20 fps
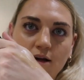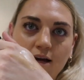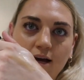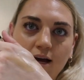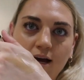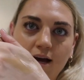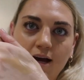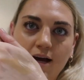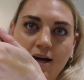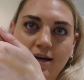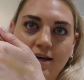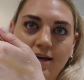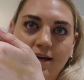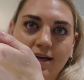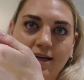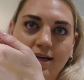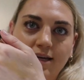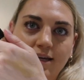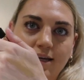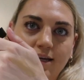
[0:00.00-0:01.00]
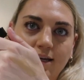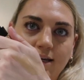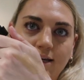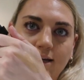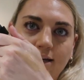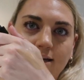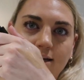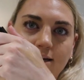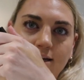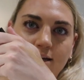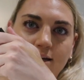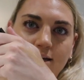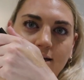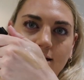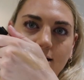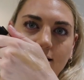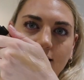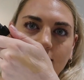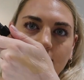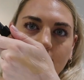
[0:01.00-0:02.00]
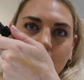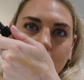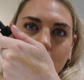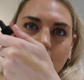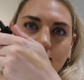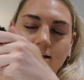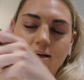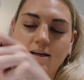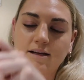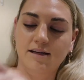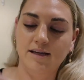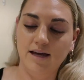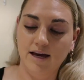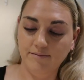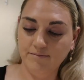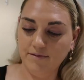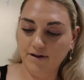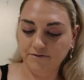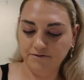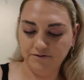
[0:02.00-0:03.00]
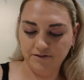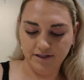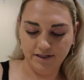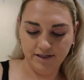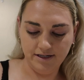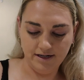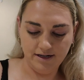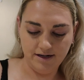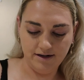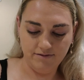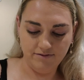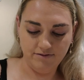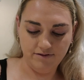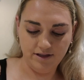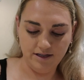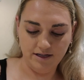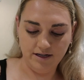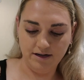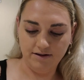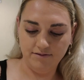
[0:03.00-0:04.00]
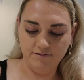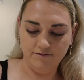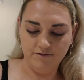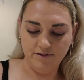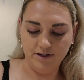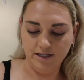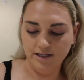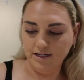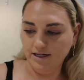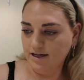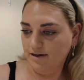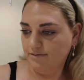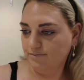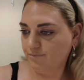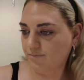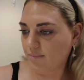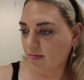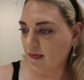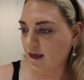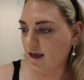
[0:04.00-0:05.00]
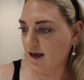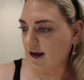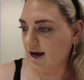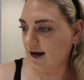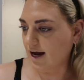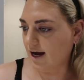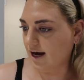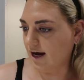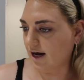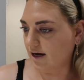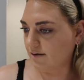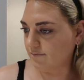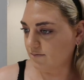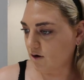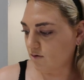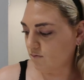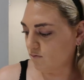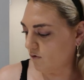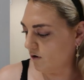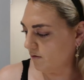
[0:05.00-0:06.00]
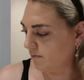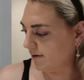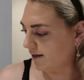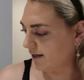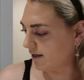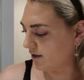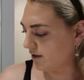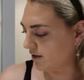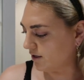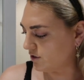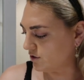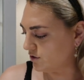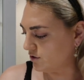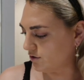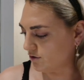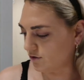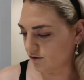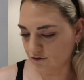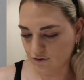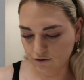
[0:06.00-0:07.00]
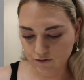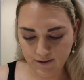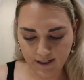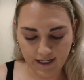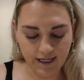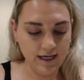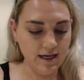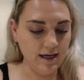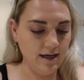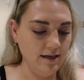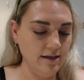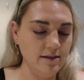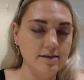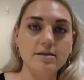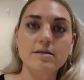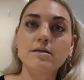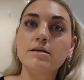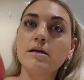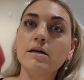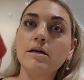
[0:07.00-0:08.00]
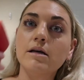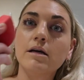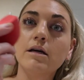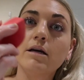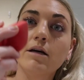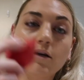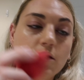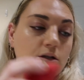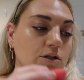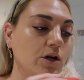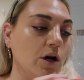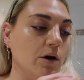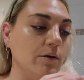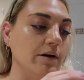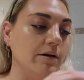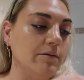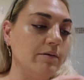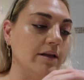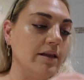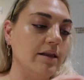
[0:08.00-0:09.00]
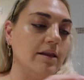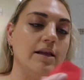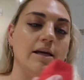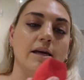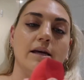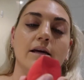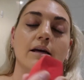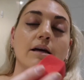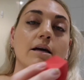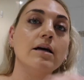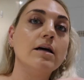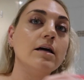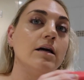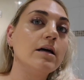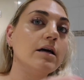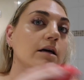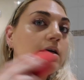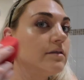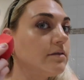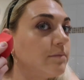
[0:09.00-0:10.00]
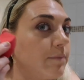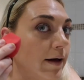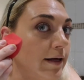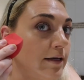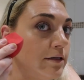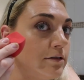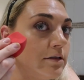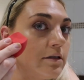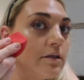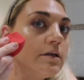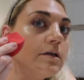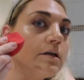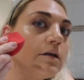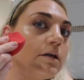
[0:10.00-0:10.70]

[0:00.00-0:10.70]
Honey. Yeah, I'm feeling it, I'm feeling it, I'm feeling it. What we're gonna do is go in with the sponge.